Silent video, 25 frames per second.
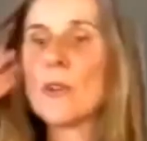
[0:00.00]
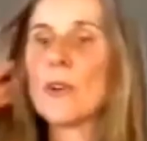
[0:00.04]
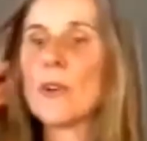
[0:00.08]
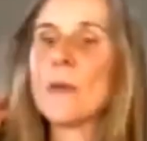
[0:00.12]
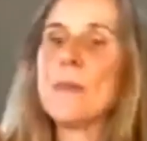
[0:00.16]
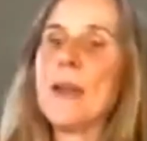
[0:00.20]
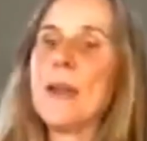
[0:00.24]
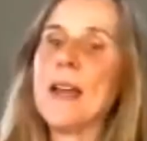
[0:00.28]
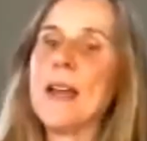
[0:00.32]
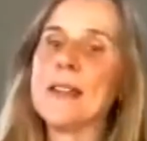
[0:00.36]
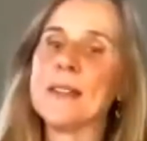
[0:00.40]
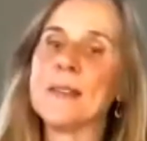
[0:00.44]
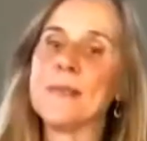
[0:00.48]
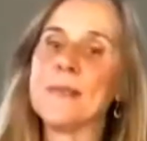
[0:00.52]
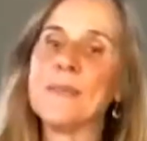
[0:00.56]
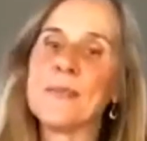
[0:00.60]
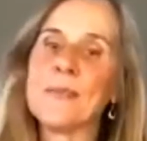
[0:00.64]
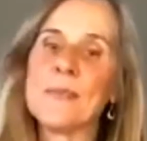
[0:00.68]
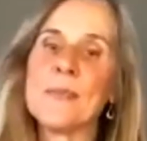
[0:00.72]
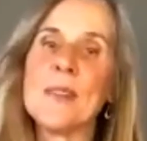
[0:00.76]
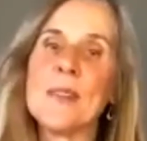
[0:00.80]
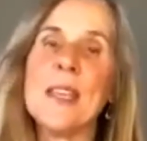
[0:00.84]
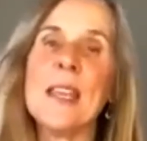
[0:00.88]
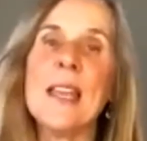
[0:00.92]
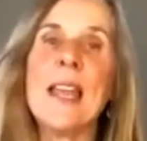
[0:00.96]
a bit.
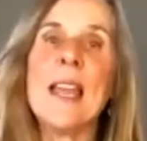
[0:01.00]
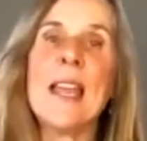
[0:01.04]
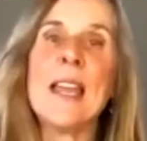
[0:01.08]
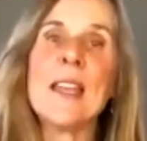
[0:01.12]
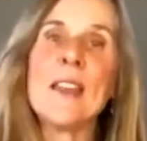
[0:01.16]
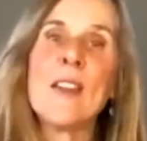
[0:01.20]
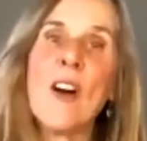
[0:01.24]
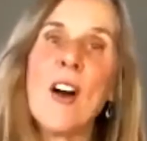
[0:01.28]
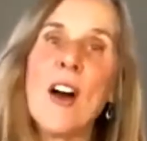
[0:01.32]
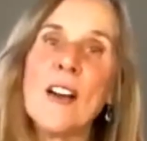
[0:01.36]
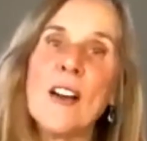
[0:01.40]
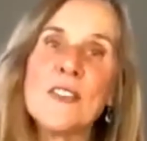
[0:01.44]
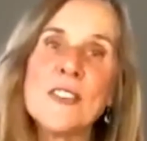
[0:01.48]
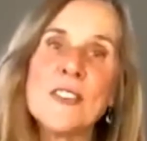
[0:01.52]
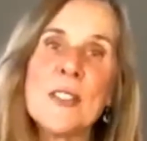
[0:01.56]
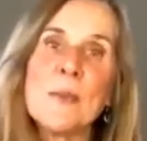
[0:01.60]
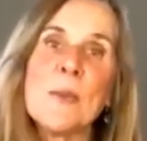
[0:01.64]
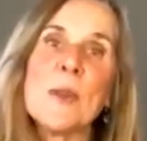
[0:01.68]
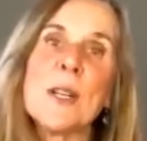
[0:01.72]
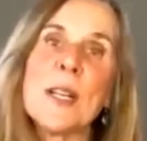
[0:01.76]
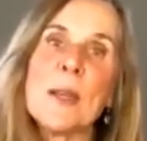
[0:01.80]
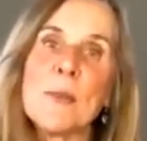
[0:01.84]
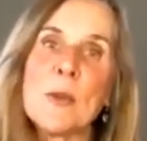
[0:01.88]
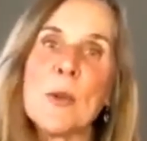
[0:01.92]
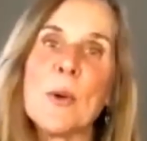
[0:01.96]
And often
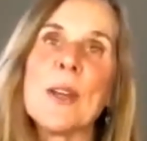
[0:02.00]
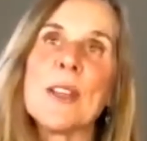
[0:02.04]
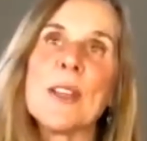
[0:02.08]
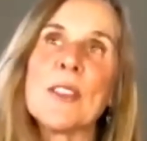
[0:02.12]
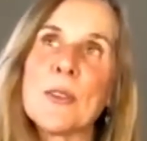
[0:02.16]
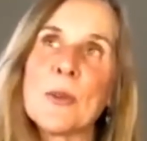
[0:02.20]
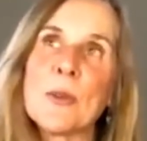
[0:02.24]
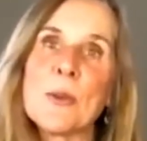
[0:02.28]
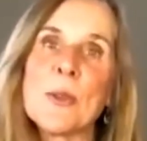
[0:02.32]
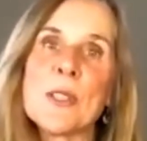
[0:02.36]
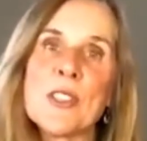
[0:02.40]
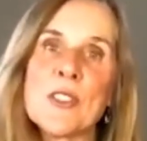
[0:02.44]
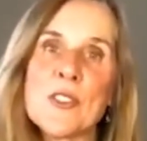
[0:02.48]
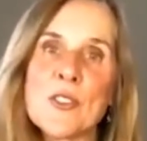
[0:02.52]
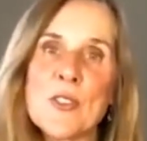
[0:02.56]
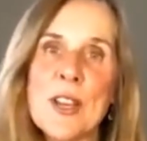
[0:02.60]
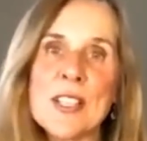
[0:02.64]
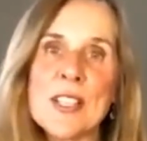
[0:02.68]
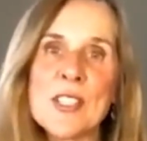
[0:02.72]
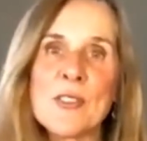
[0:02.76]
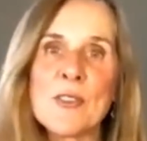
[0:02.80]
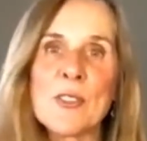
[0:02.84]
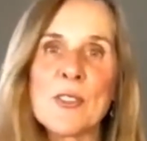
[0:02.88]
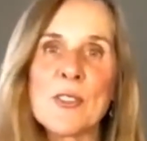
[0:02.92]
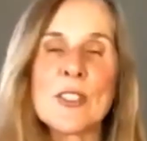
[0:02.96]
when I'm going through a
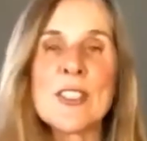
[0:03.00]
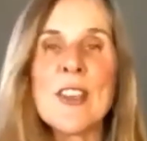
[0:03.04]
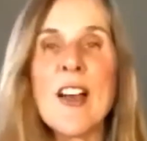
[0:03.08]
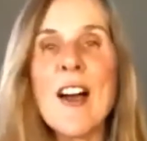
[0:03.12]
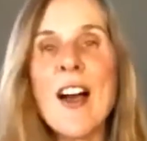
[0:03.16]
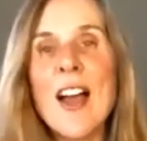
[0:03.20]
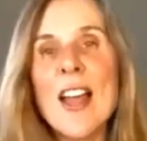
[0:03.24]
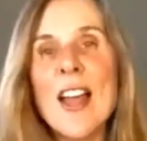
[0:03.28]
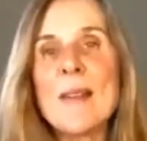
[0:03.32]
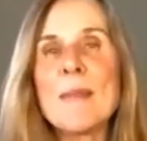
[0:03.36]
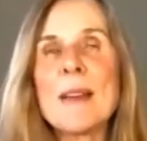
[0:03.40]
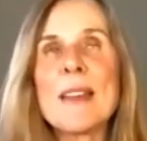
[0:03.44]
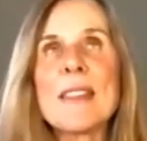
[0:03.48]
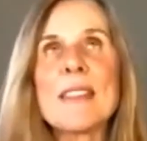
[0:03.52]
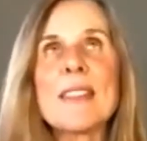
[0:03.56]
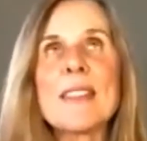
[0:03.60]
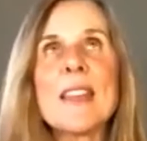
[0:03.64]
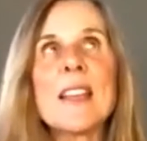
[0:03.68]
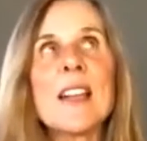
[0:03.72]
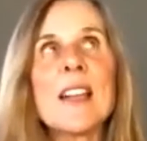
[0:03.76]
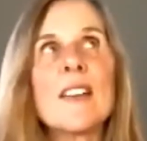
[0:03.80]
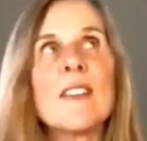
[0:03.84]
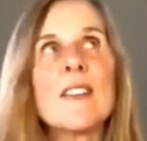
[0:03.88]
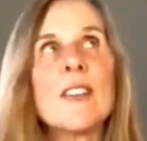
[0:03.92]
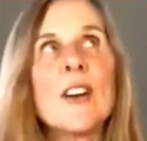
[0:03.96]
stressful time, I
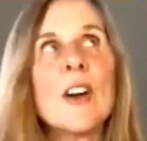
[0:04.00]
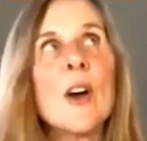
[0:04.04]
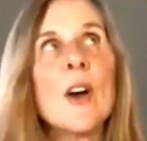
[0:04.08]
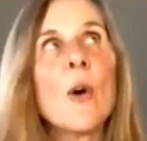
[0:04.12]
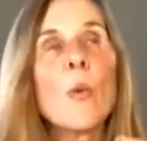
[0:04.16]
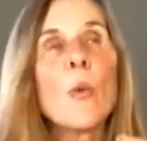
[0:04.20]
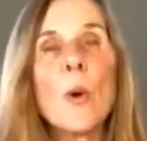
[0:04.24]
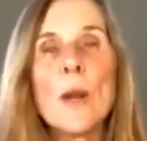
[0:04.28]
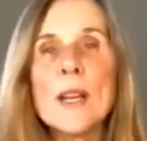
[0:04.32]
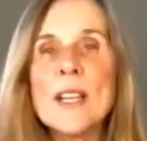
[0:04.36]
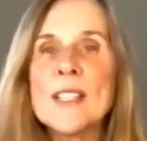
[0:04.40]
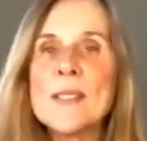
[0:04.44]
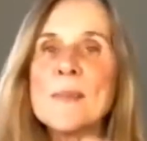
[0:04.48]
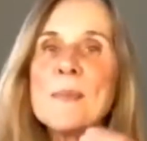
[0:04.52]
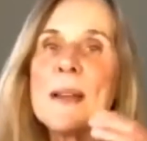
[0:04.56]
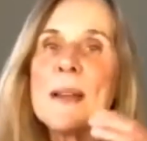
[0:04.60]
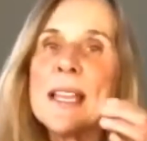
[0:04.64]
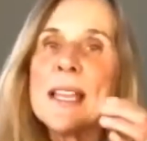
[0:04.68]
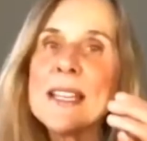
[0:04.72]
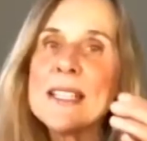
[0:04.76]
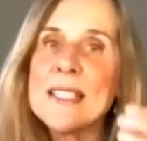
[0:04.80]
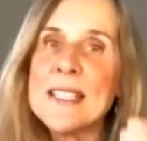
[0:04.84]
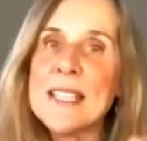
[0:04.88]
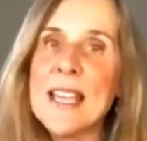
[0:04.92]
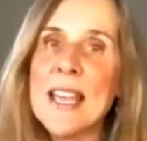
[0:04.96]
think of what is my
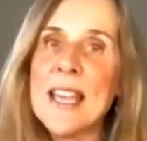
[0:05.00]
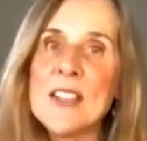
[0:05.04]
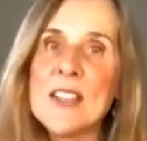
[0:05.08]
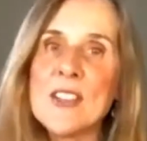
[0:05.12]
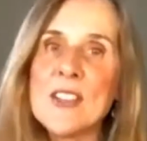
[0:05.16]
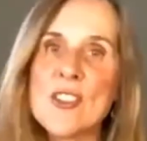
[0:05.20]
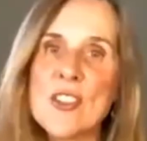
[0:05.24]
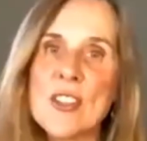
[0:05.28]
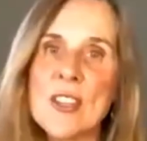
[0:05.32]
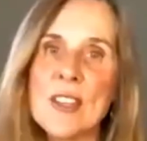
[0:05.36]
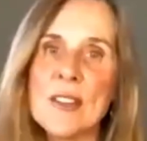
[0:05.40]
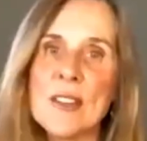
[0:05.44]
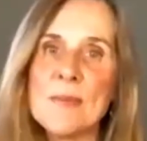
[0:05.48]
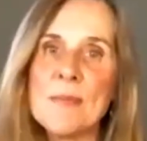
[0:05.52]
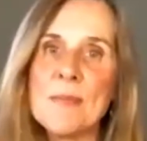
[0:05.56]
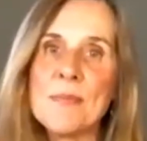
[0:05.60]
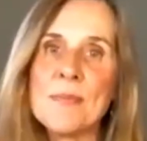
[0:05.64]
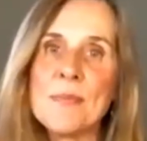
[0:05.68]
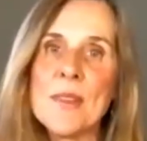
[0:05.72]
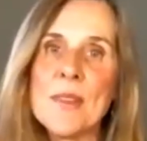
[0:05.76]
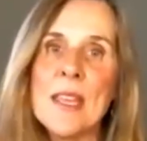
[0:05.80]
intention